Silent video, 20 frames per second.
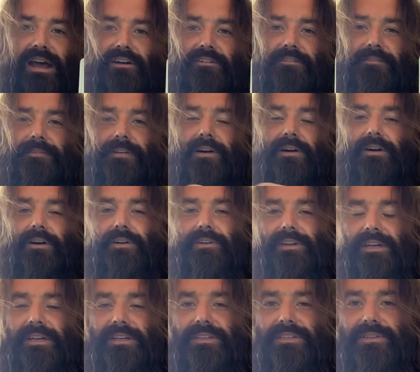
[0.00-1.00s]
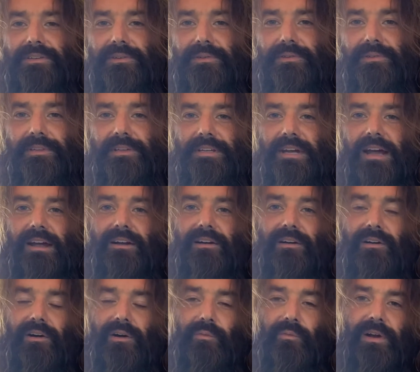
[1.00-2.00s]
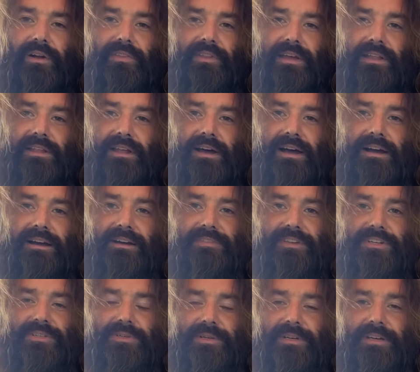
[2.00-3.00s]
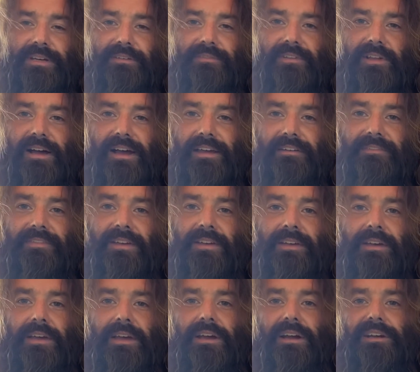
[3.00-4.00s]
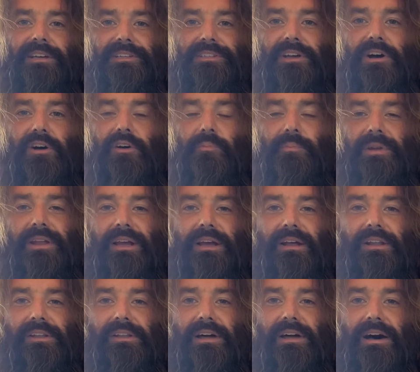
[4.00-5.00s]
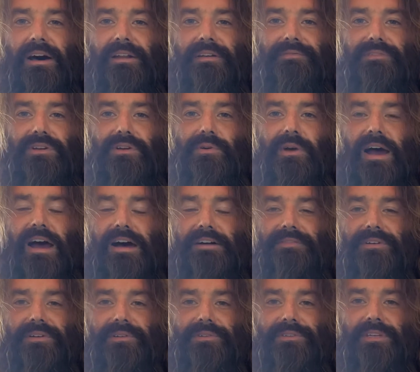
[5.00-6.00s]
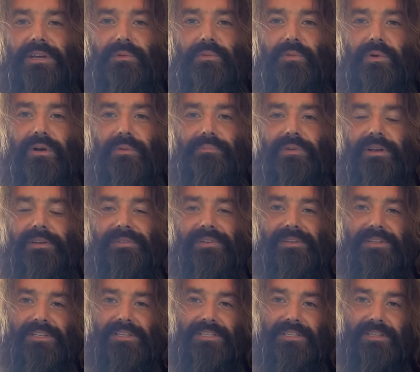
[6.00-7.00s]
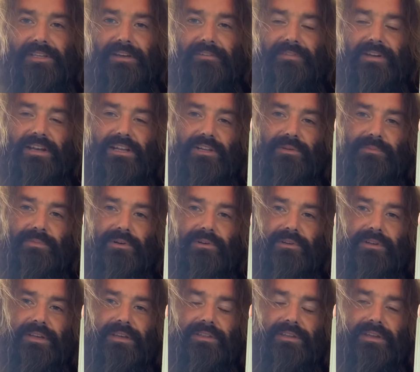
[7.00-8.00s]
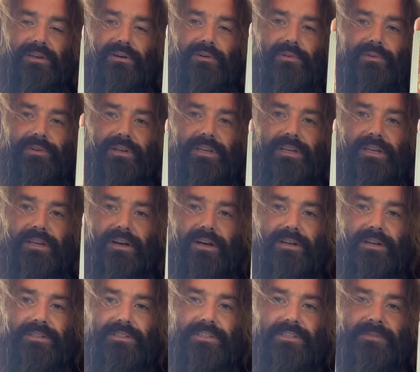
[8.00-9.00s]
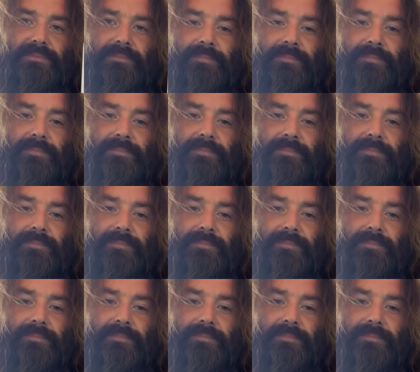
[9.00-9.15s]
fall into the tarot, where they lie on the Tree of Life, is opening a lot of new avenues that weren't previously available in the older eons.